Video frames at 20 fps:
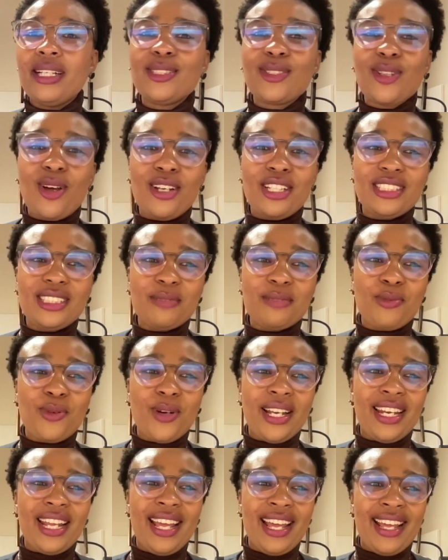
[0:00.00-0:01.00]
scholarship
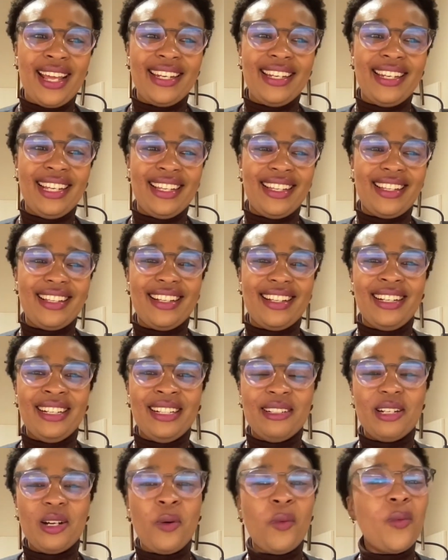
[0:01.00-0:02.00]
one had like
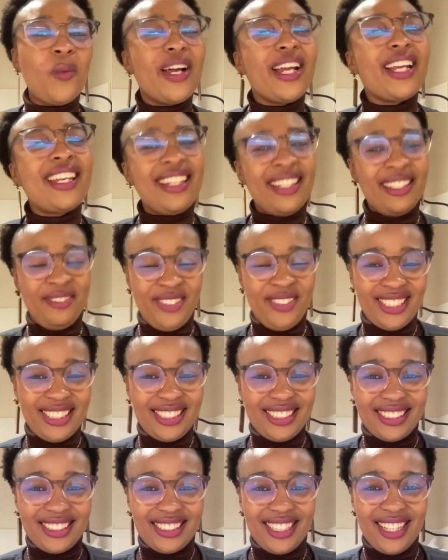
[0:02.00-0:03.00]
a word limit,
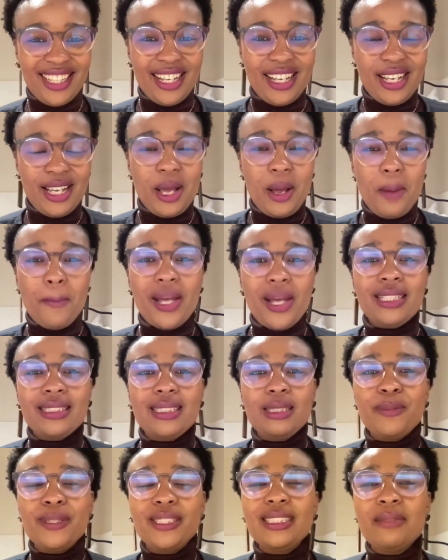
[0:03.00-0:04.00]
but
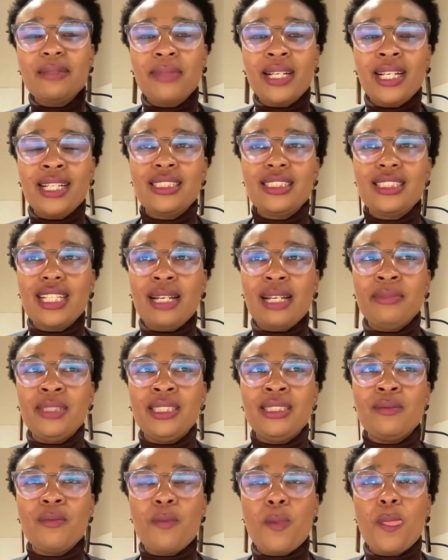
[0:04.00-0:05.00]
it's pretty much, I
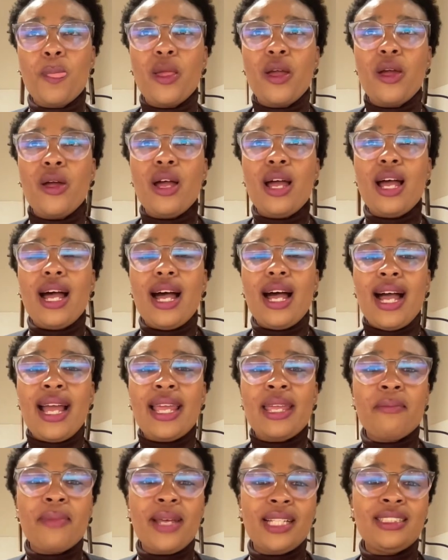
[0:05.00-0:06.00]
mean, I
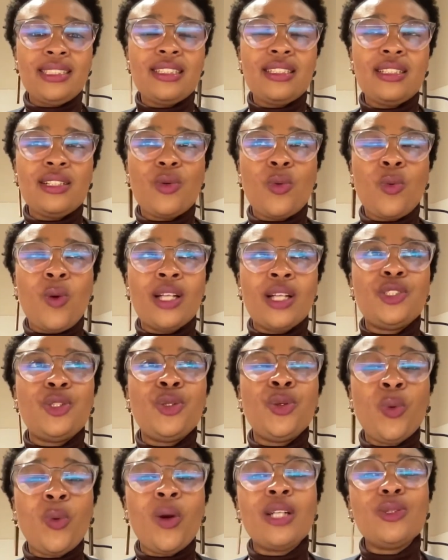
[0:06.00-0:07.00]
imagine what
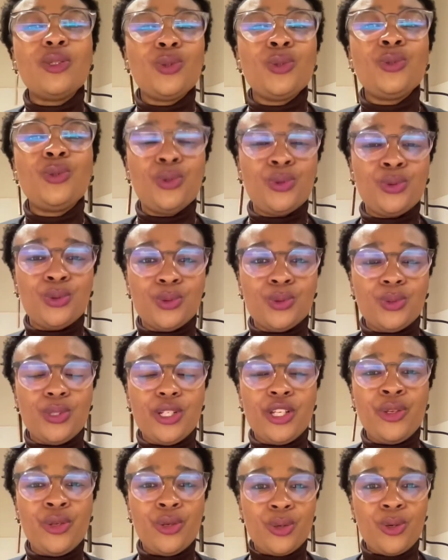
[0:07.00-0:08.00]
you want to do
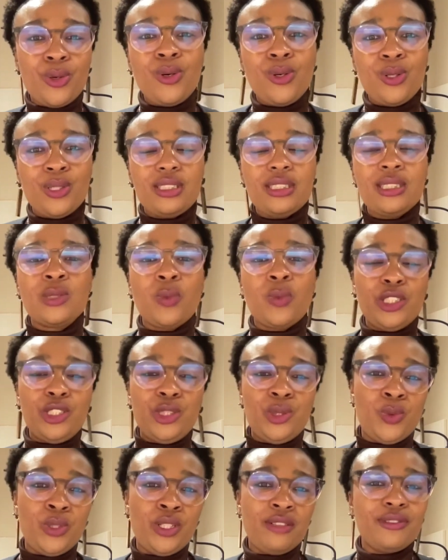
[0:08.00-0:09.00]
in your course is what
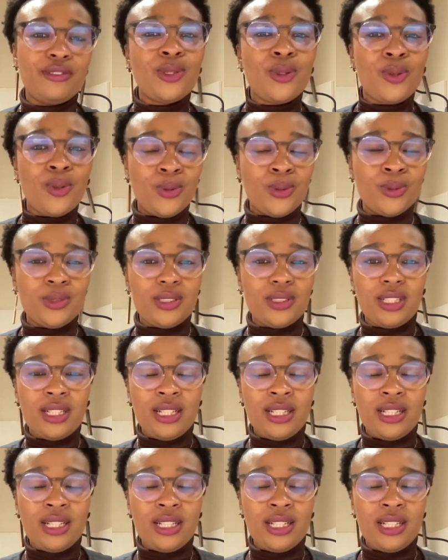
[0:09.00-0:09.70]
you would have told